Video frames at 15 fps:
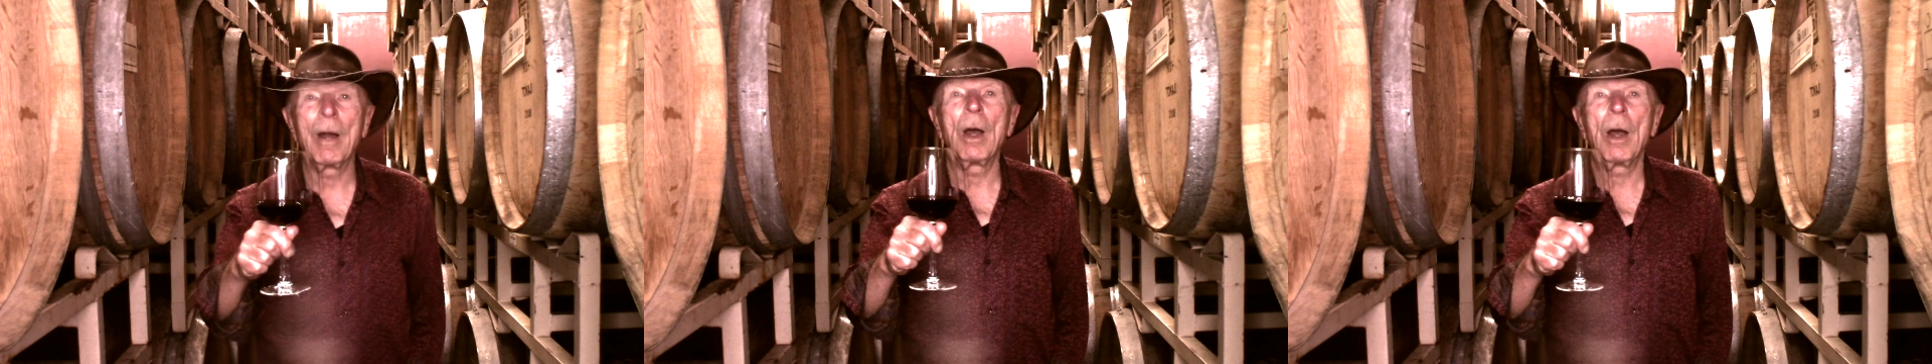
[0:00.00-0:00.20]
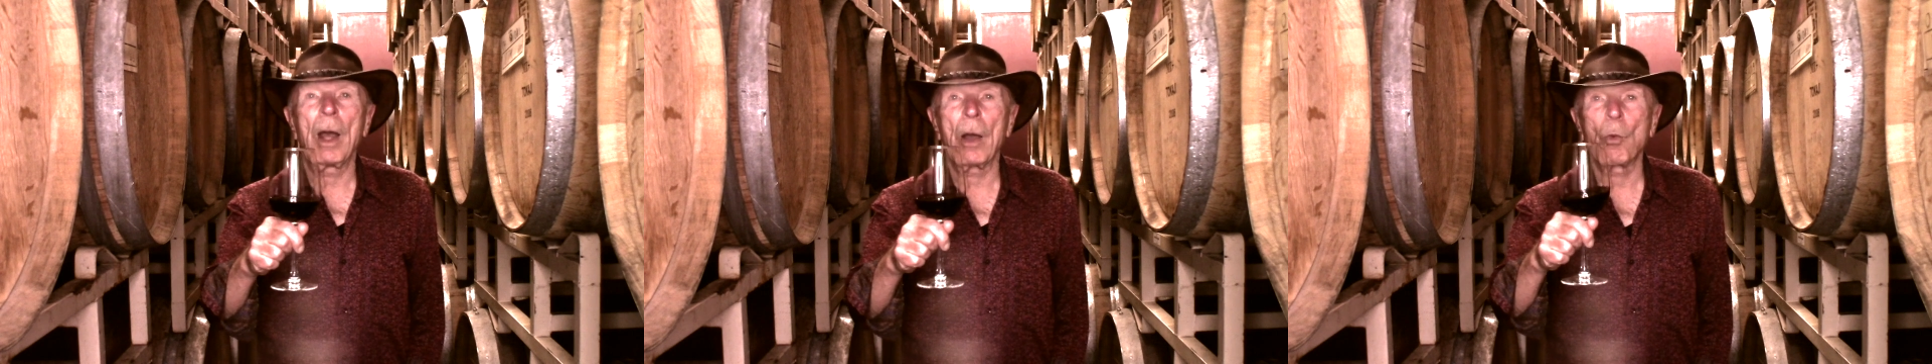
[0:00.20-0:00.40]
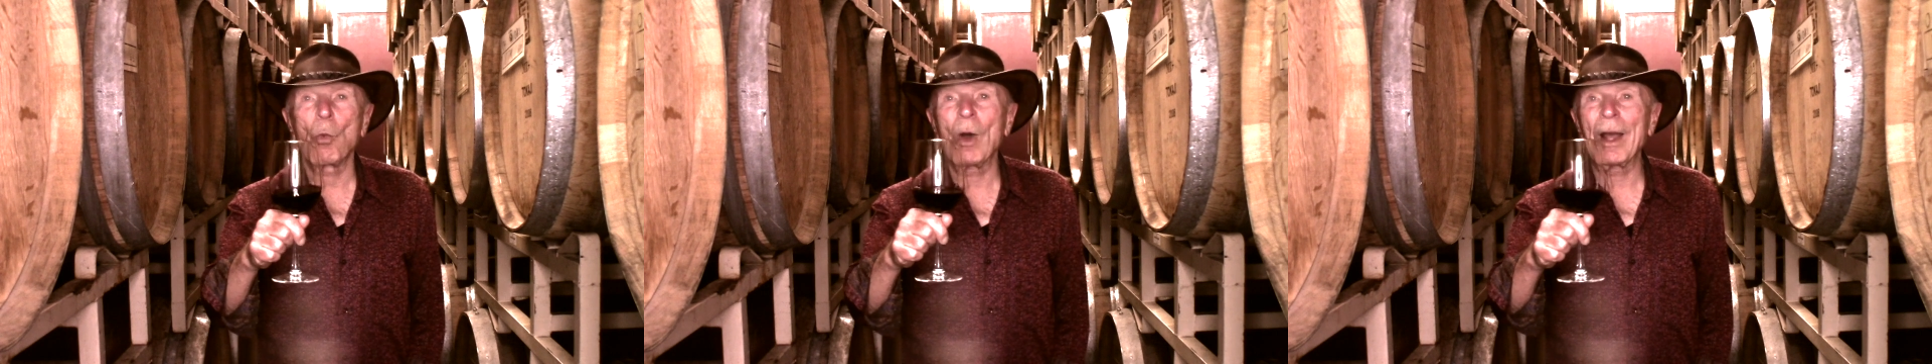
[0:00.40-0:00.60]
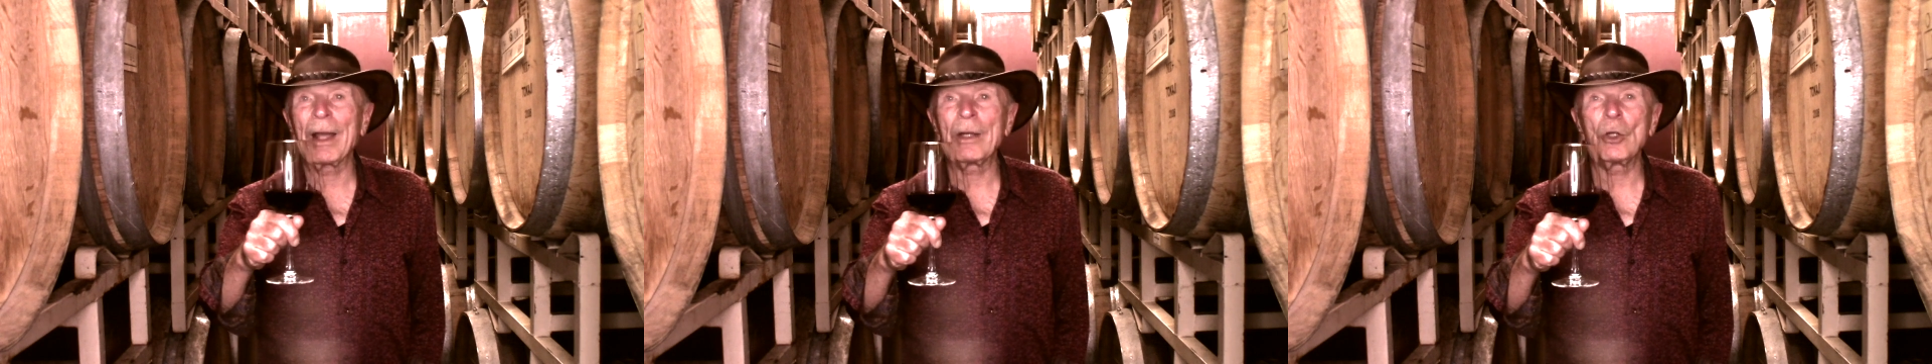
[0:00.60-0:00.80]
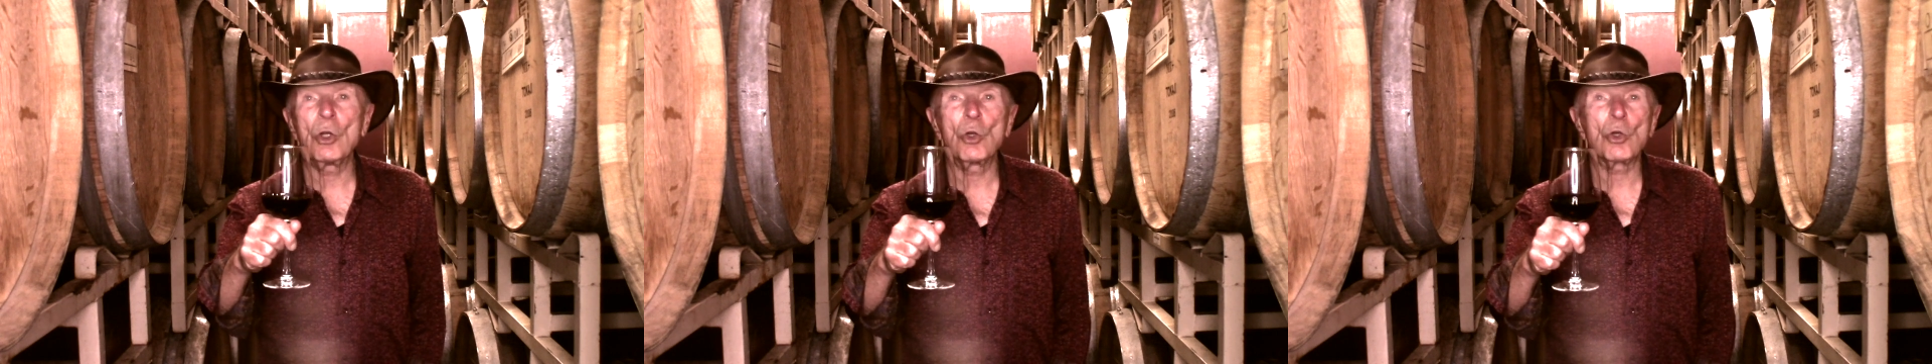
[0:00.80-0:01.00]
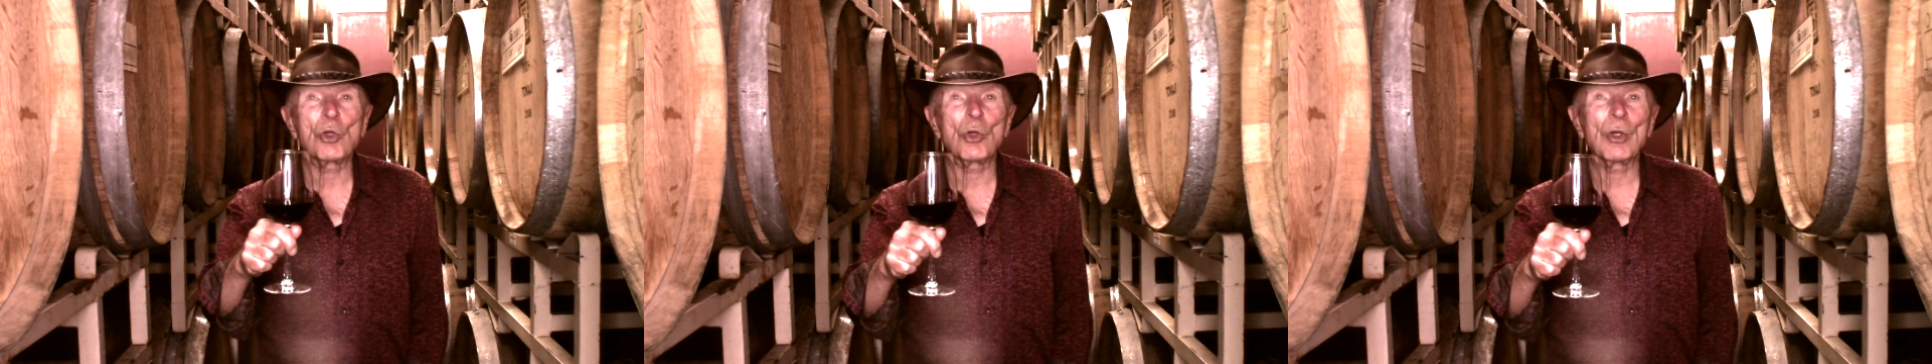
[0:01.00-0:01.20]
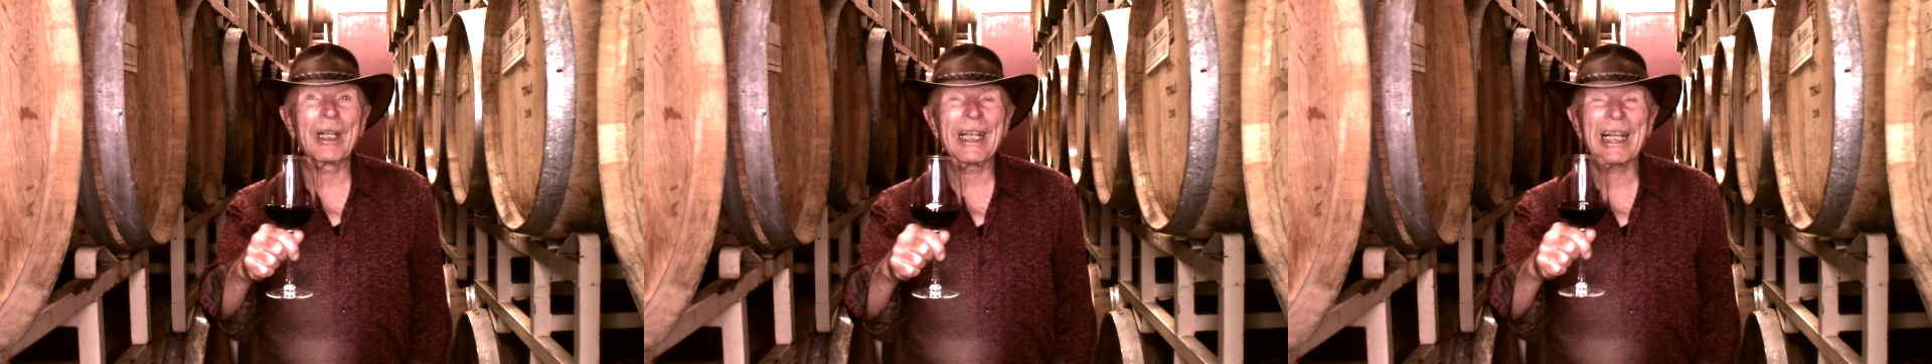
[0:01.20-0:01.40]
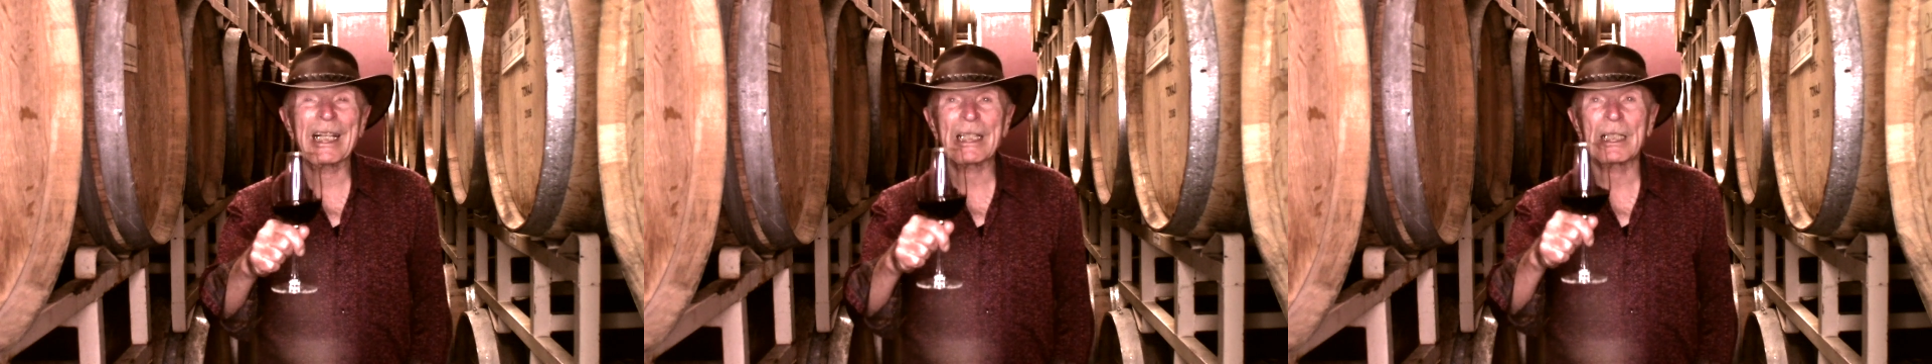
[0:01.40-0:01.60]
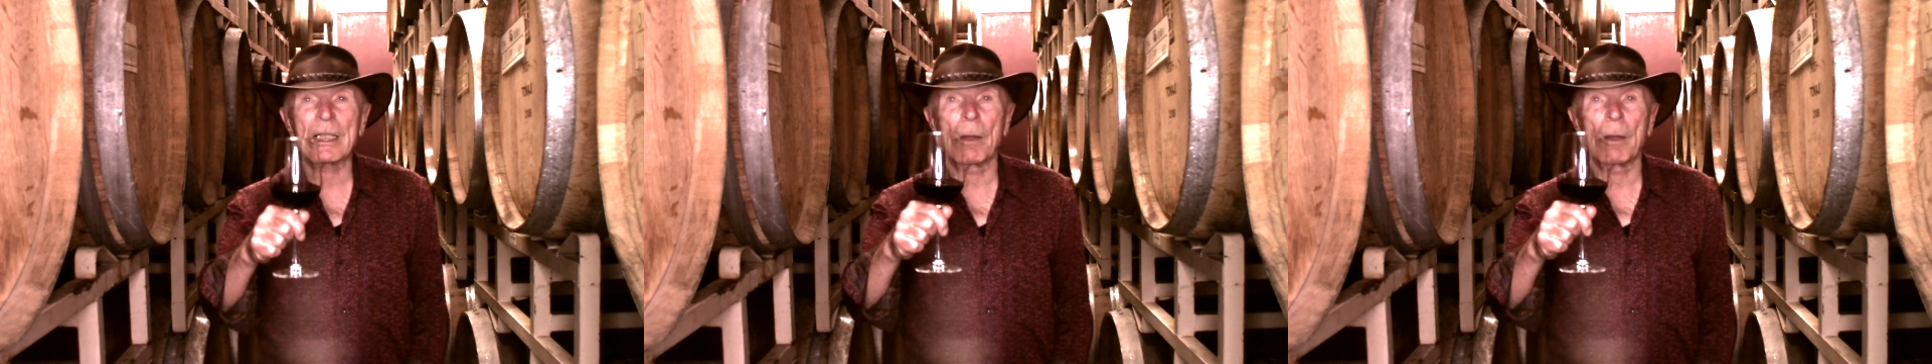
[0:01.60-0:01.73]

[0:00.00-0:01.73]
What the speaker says: A wine usually has